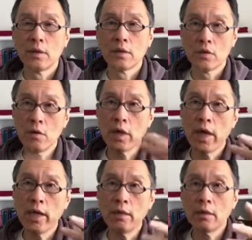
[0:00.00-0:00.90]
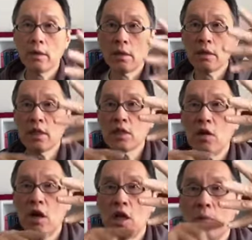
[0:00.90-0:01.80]
So again, six
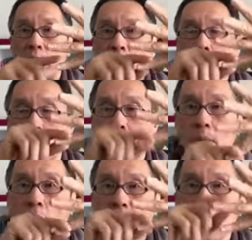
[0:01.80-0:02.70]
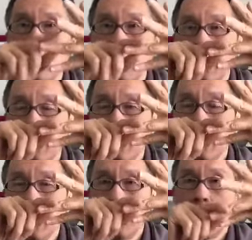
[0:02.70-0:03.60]
core element: body,
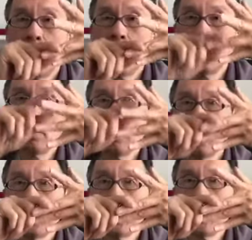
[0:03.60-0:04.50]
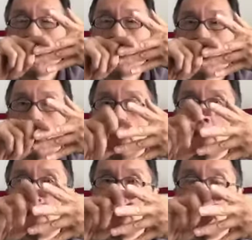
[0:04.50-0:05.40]
mind, breathing,
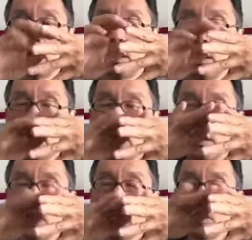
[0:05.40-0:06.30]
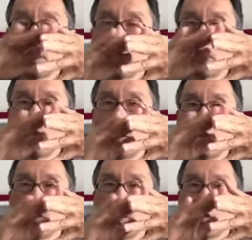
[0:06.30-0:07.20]
your
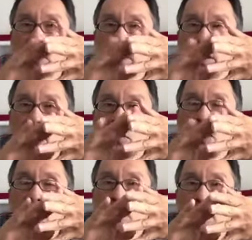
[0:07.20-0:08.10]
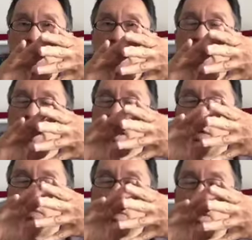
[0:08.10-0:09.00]
circulations of energy. Okay, that
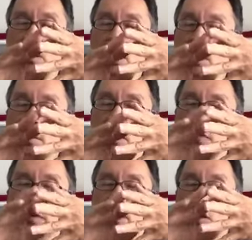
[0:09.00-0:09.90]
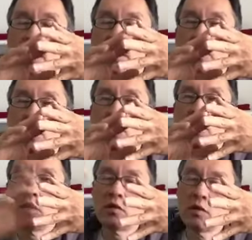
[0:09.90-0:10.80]
can be different type of energy
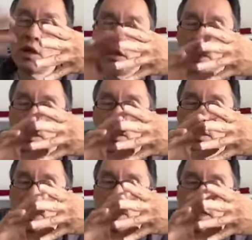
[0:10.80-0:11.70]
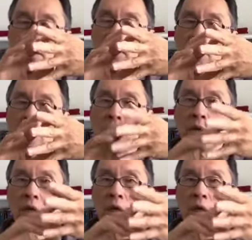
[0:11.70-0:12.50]
in today's scientific term.